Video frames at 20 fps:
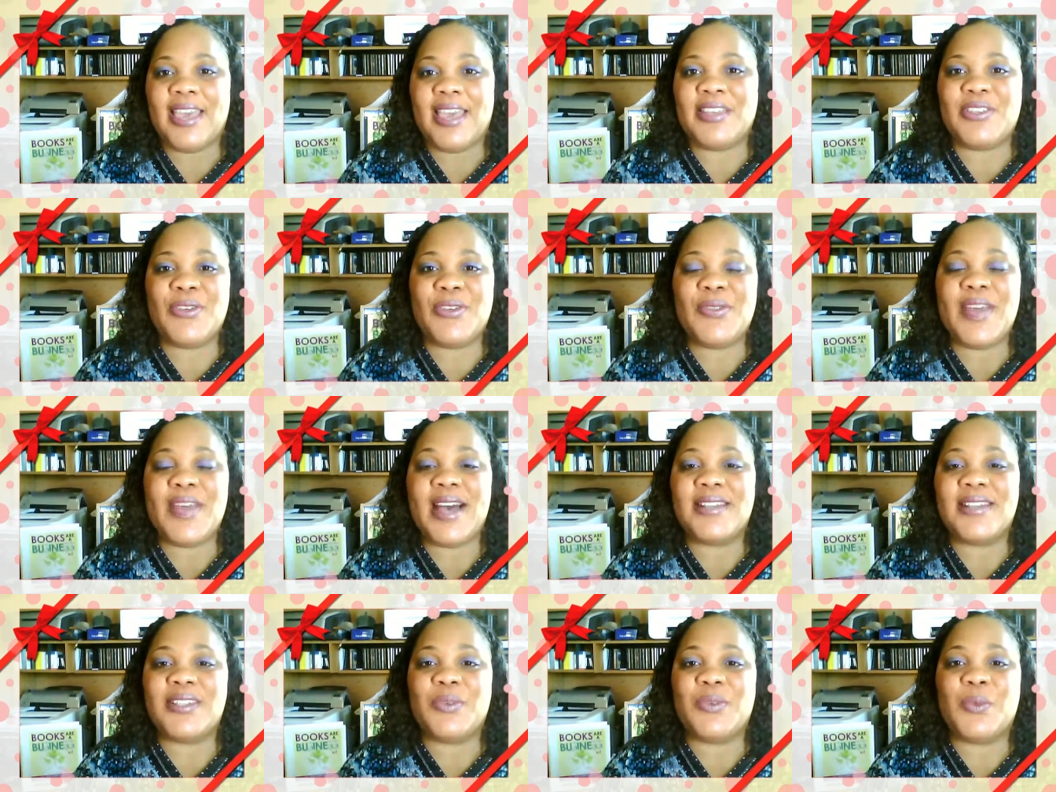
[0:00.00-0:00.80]
In
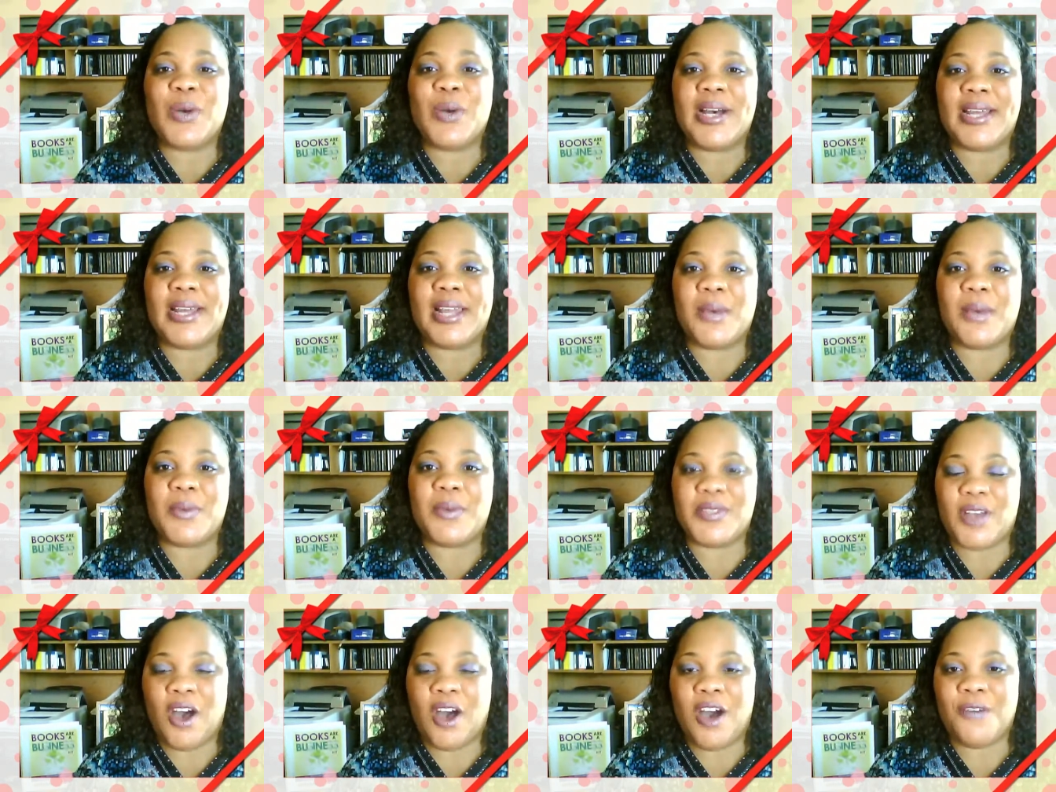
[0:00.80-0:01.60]
2001, I
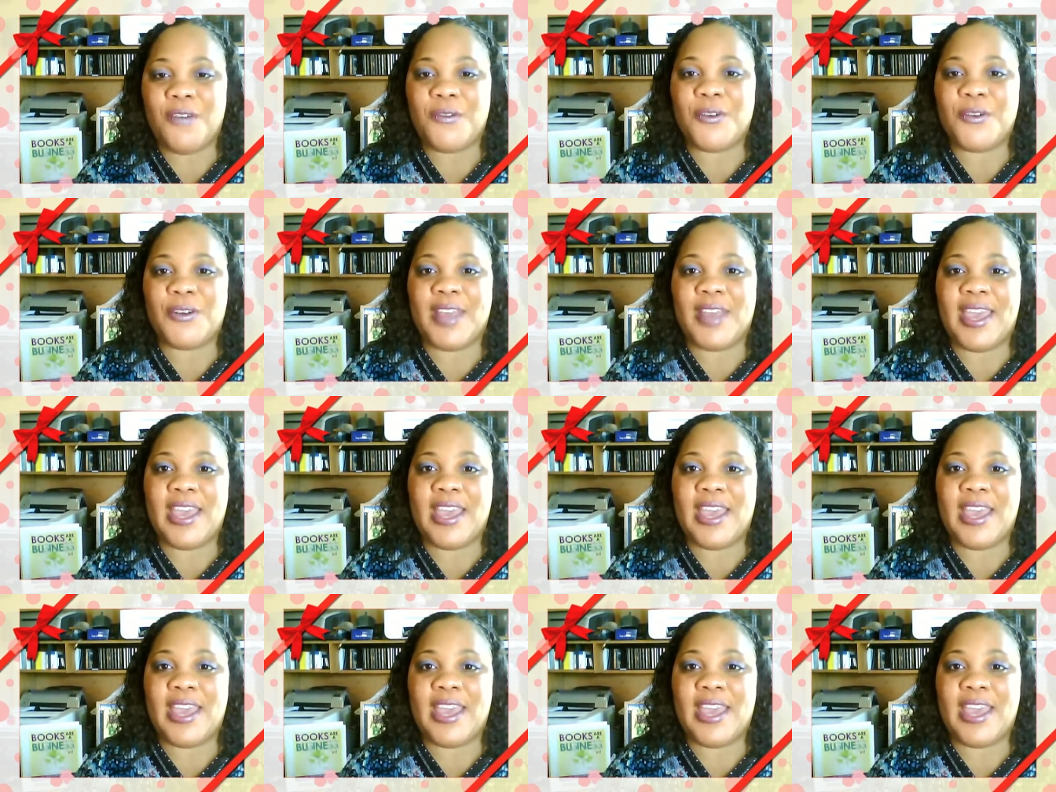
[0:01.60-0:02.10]
was offered